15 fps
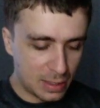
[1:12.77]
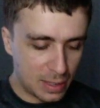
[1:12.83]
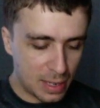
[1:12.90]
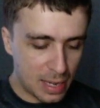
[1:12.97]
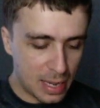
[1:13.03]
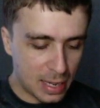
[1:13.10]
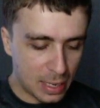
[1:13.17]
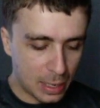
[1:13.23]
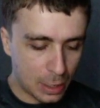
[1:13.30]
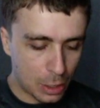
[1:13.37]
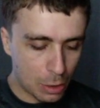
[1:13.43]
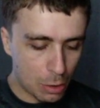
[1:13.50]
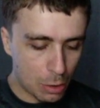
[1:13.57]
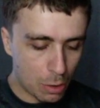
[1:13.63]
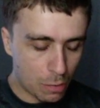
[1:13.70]
it can go
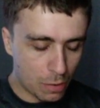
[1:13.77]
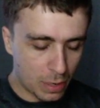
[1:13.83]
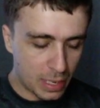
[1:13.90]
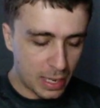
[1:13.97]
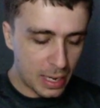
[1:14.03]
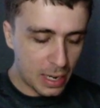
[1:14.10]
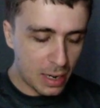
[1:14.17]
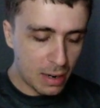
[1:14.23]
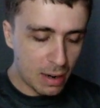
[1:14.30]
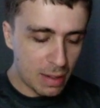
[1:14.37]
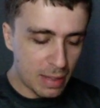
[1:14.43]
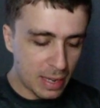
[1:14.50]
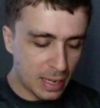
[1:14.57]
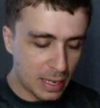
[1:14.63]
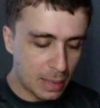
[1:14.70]
over here and then
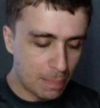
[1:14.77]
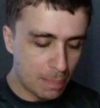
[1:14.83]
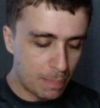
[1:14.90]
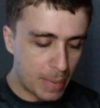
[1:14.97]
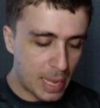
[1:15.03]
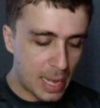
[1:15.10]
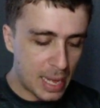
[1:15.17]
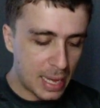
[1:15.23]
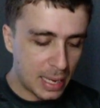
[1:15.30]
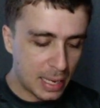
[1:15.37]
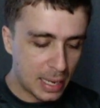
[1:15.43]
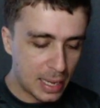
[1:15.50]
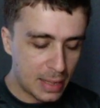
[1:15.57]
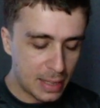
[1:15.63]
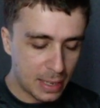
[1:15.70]
come back,
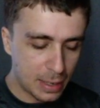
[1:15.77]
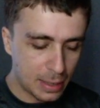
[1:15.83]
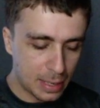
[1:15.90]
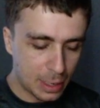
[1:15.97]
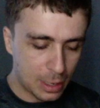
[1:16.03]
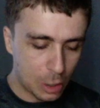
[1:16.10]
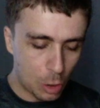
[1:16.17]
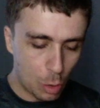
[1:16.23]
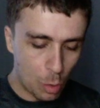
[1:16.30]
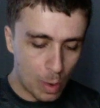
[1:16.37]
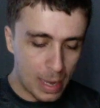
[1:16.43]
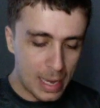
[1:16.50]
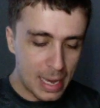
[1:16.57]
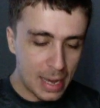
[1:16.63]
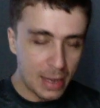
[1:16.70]
and then like go way
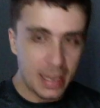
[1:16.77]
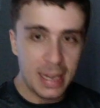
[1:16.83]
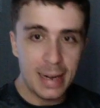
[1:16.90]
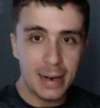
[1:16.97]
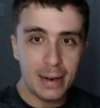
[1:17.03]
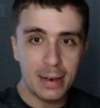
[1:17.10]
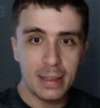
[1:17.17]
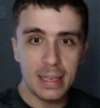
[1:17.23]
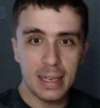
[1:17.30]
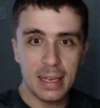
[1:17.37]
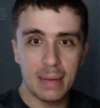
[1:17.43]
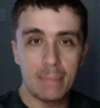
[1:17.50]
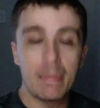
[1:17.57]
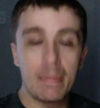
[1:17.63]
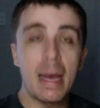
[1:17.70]
out here and then come
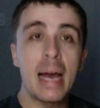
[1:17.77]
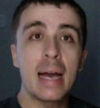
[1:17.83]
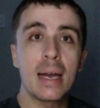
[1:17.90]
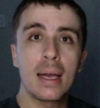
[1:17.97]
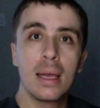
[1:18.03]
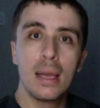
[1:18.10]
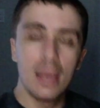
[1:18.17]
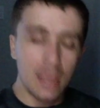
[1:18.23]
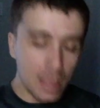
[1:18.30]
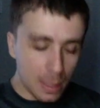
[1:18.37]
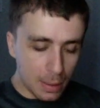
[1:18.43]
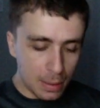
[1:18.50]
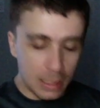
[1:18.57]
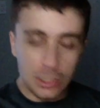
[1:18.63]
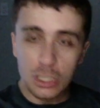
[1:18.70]
back
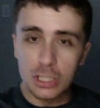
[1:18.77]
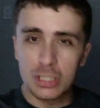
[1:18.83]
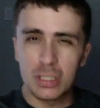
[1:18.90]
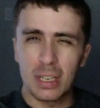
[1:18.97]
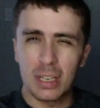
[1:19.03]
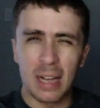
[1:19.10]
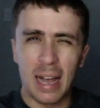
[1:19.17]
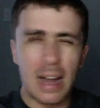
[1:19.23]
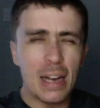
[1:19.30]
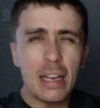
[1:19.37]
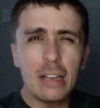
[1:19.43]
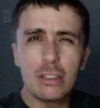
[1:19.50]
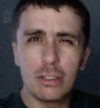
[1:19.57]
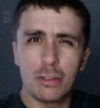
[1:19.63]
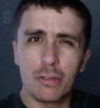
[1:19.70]
it's just uh, how do you
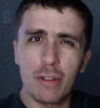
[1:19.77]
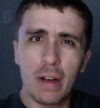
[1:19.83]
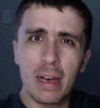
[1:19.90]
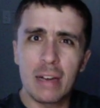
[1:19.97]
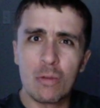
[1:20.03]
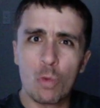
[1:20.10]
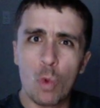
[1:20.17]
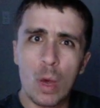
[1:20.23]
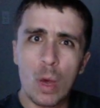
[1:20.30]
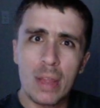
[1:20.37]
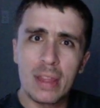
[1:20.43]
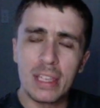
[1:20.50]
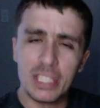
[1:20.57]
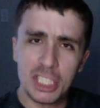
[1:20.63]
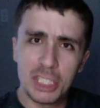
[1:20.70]
define what the
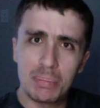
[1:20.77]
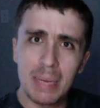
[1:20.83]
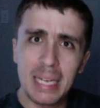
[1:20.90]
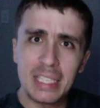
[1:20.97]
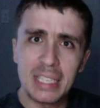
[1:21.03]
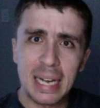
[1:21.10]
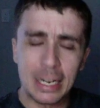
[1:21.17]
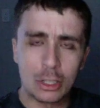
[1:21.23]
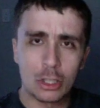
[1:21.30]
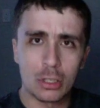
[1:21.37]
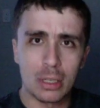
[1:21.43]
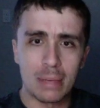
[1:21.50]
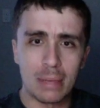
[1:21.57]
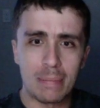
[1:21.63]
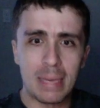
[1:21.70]
space actually
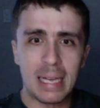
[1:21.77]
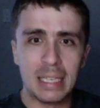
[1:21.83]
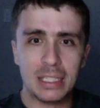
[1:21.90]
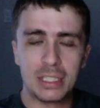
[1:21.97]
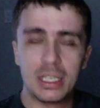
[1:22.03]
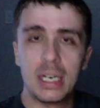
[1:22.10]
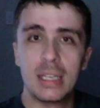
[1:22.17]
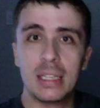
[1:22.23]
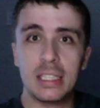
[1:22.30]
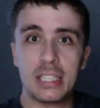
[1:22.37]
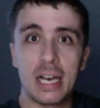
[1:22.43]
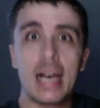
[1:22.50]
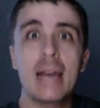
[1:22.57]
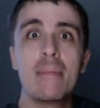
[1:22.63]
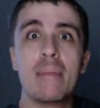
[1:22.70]
means? The
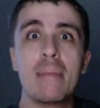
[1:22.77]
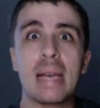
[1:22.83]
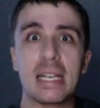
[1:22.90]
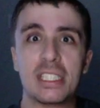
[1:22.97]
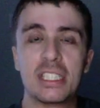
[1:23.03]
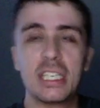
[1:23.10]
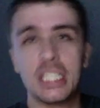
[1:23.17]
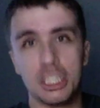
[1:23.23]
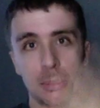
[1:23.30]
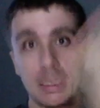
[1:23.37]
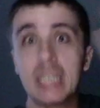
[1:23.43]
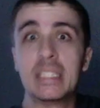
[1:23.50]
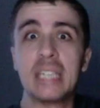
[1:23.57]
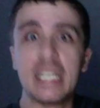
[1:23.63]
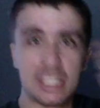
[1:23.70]
time makes sense because
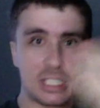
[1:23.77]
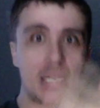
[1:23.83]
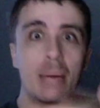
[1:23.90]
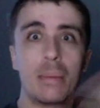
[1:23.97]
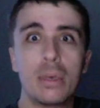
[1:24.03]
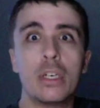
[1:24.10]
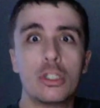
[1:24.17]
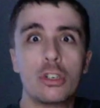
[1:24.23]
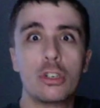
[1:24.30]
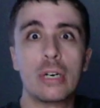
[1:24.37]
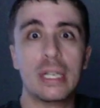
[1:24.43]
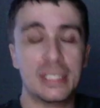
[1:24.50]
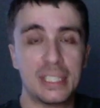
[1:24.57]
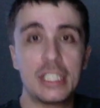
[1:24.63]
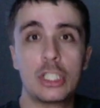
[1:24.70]
that's the number of
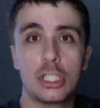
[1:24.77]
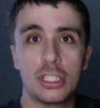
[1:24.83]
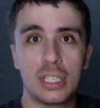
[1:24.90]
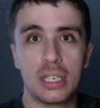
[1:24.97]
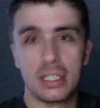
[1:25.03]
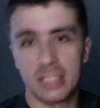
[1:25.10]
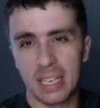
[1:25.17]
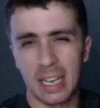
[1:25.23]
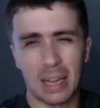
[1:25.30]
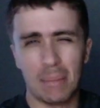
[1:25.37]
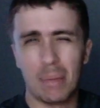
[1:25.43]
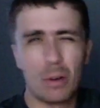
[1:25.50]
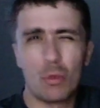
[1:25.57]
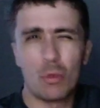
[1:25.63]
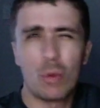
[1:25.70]
transitions that are taken,
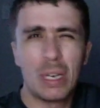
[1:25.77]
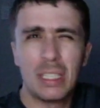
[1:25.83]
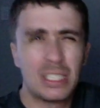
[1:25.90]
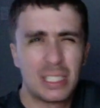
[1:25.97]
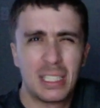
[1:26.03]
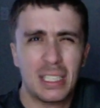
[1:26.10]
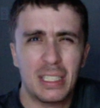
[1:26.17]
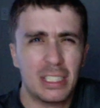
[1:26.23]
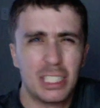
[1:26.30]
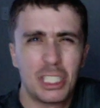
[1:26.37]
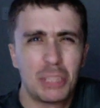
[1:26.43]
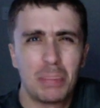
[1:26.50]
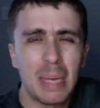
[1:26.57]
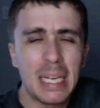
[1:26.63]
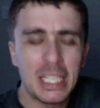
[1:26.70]
but what does the
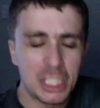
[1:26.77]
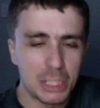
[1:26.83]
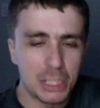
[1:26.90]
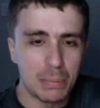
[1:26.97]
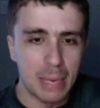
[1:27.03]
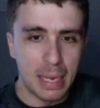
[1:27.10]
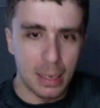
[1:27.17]
space mean?